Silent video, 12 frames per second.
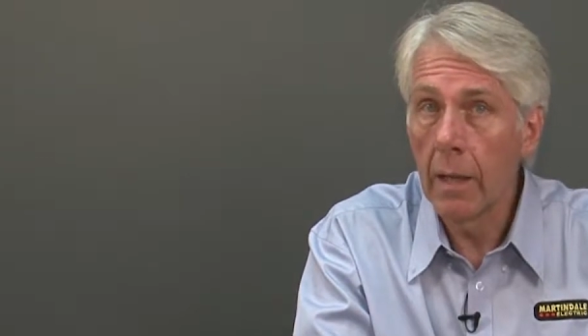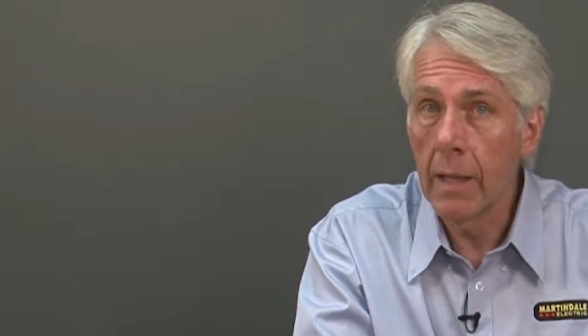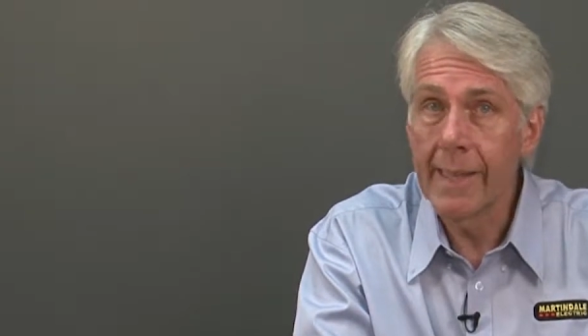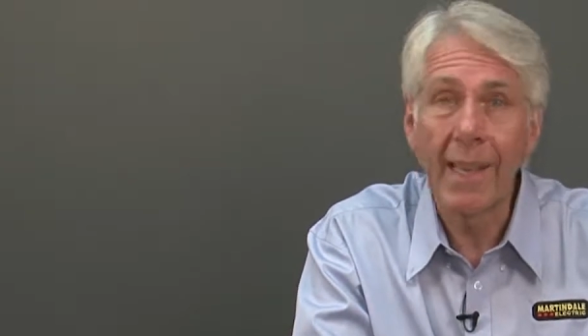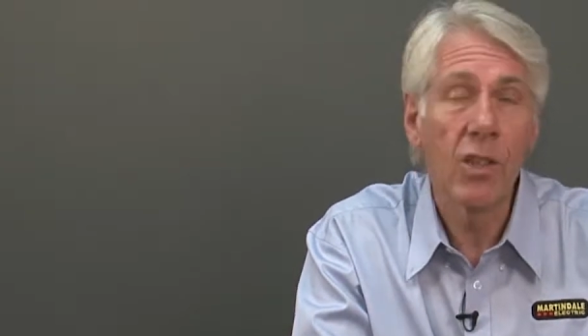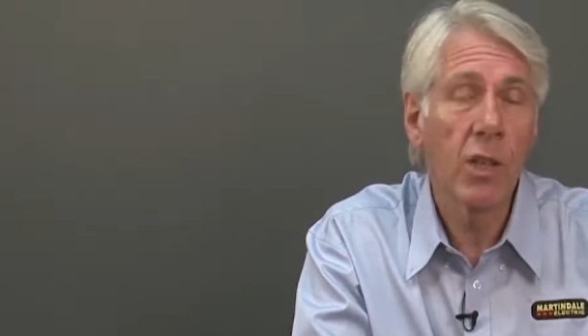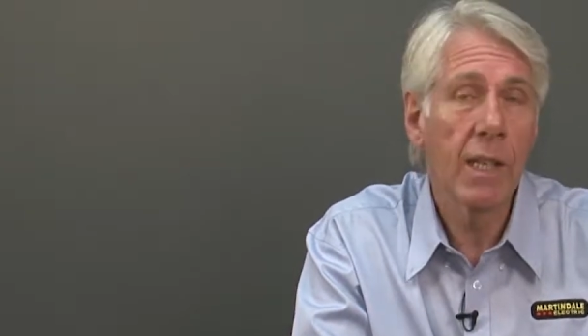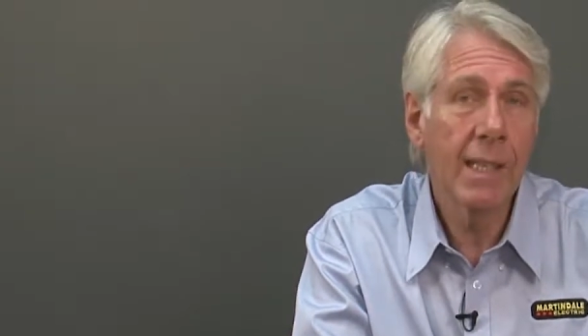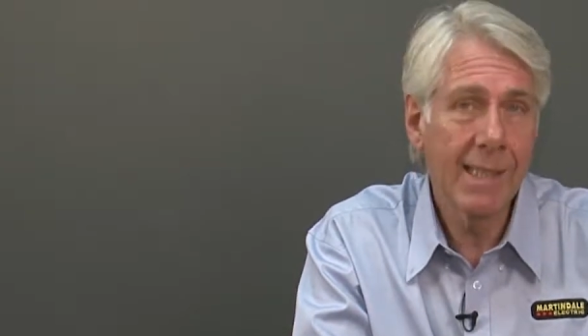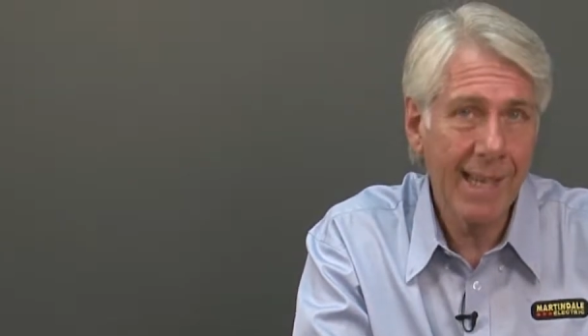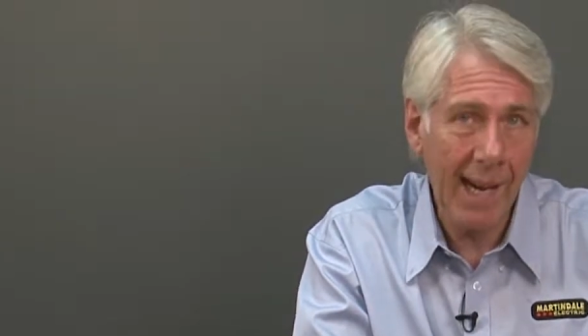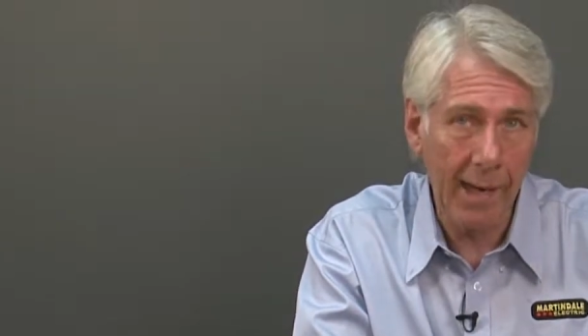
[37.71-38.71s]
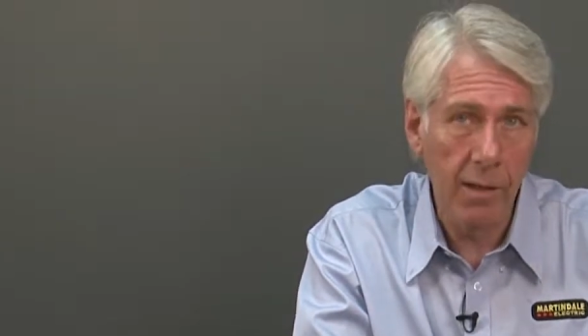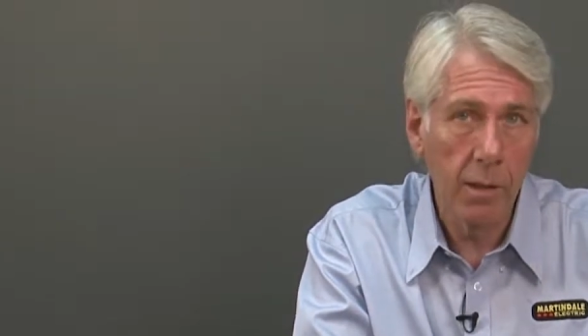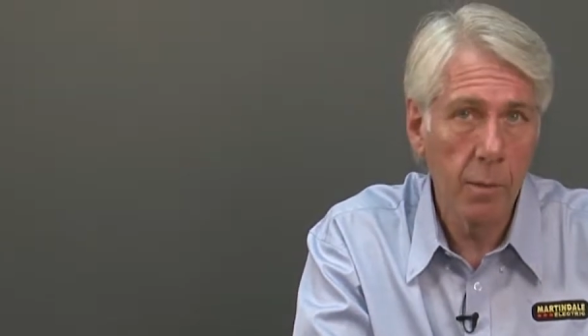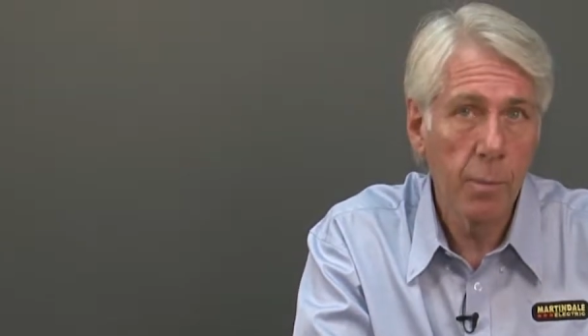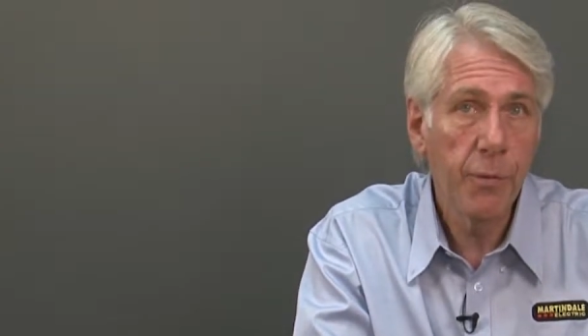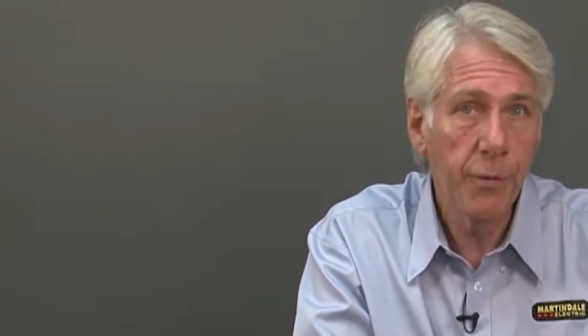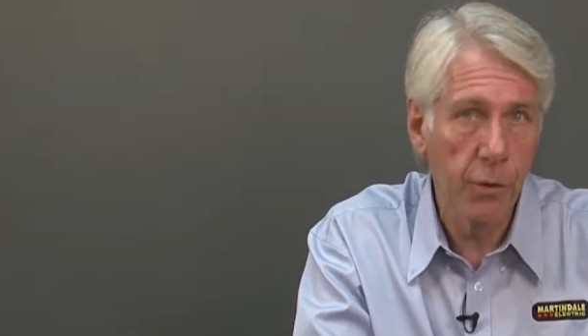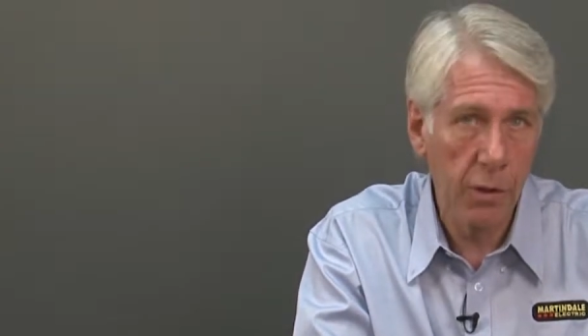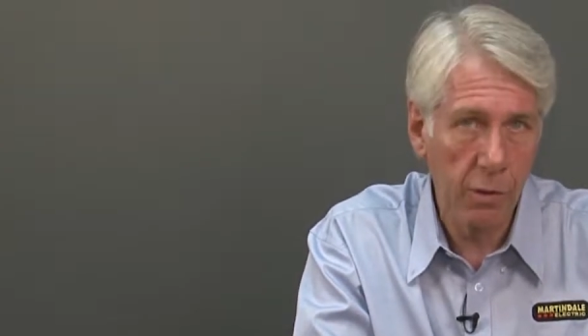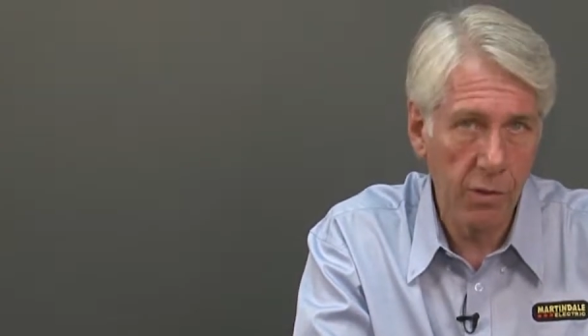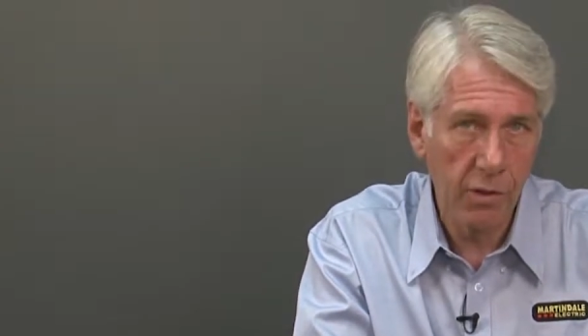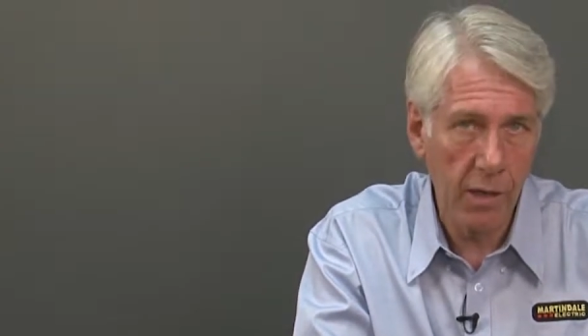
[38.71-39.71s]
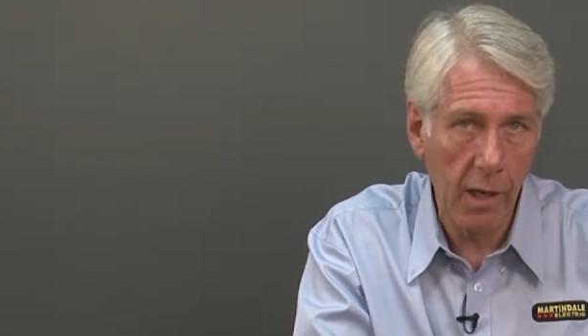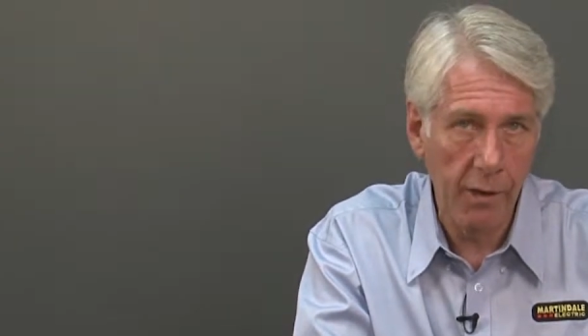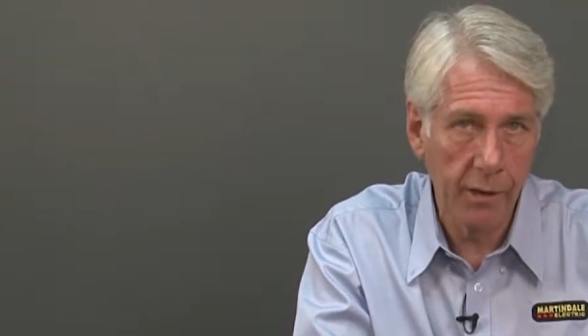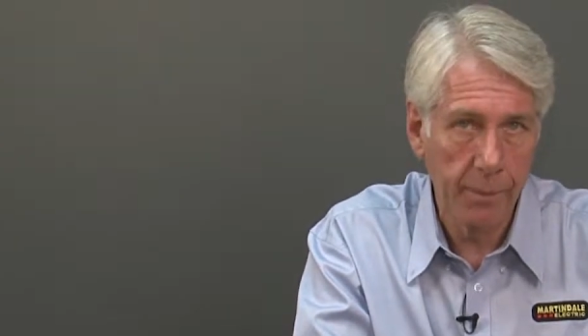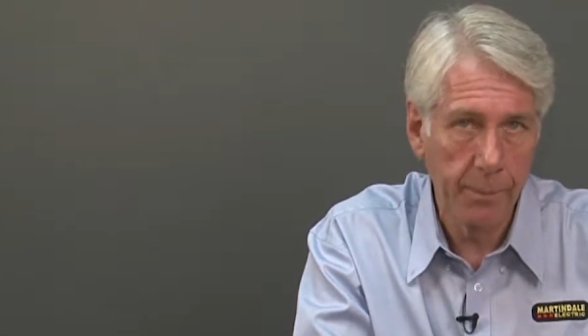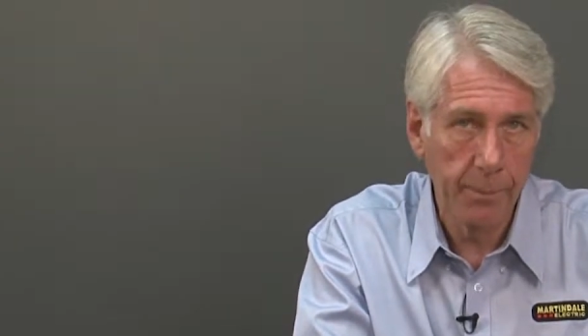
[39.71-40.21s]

is actually dead before you start.